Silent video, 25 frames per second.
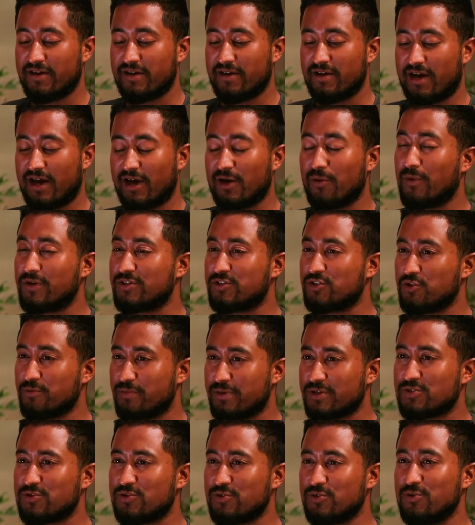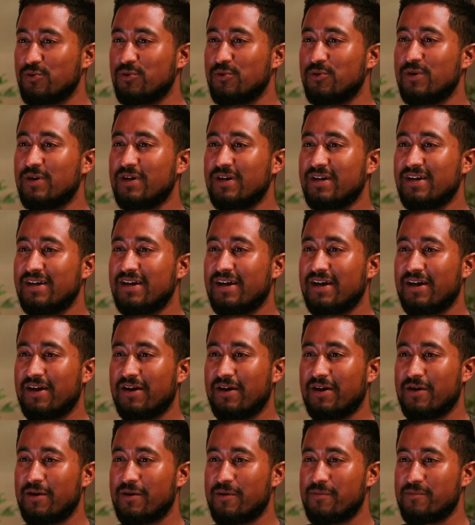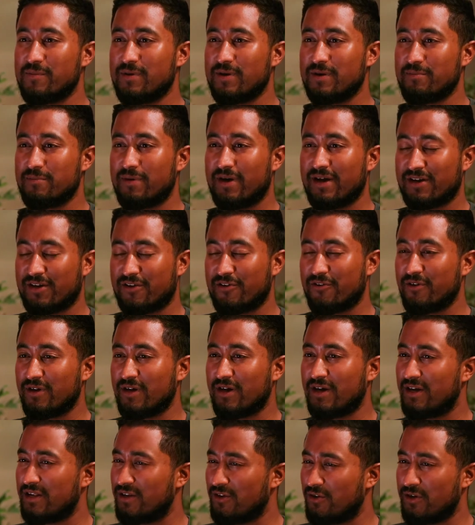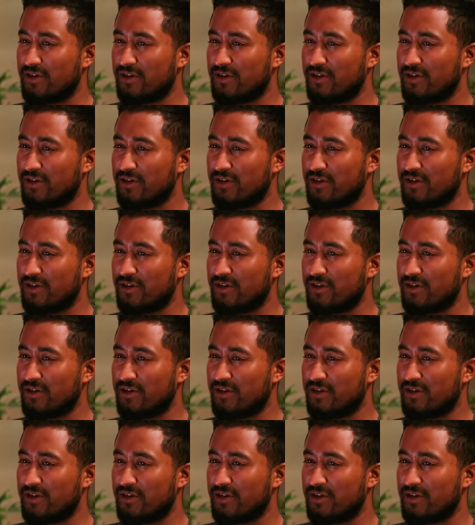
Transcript: I wanted to pursue my career in